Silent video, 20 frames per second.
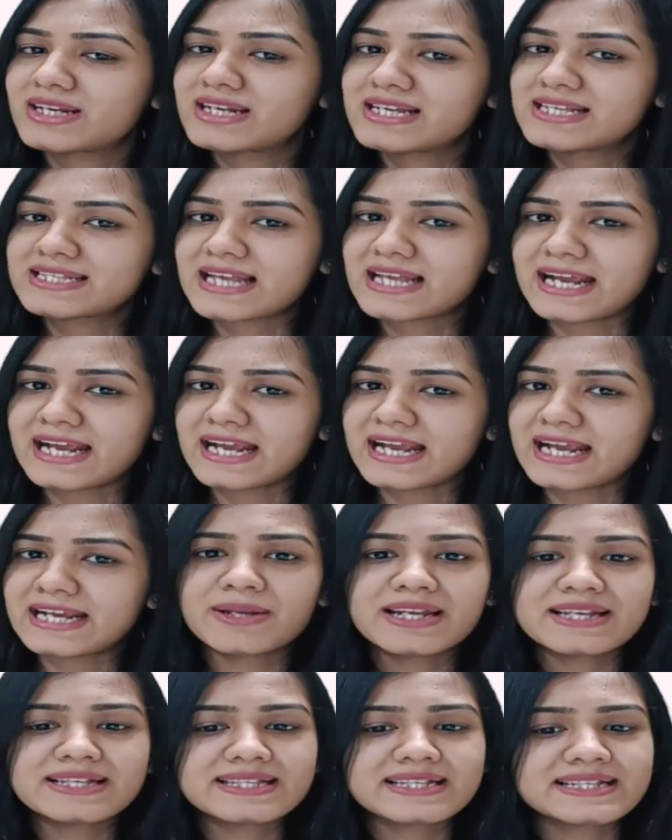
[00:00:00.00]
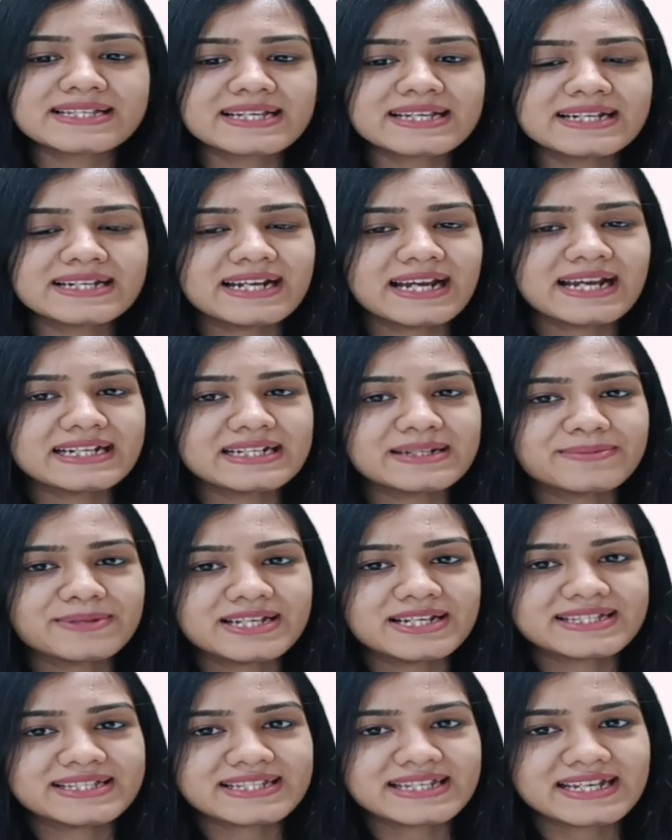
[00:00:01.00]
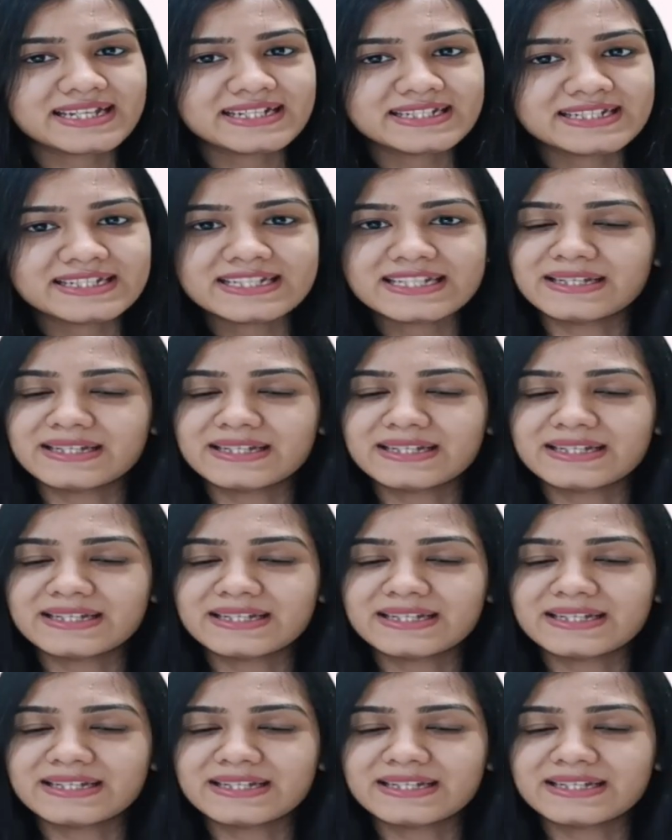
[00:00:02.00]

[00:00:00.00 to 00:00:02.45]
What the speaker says: ISSEZ, and ISSENT.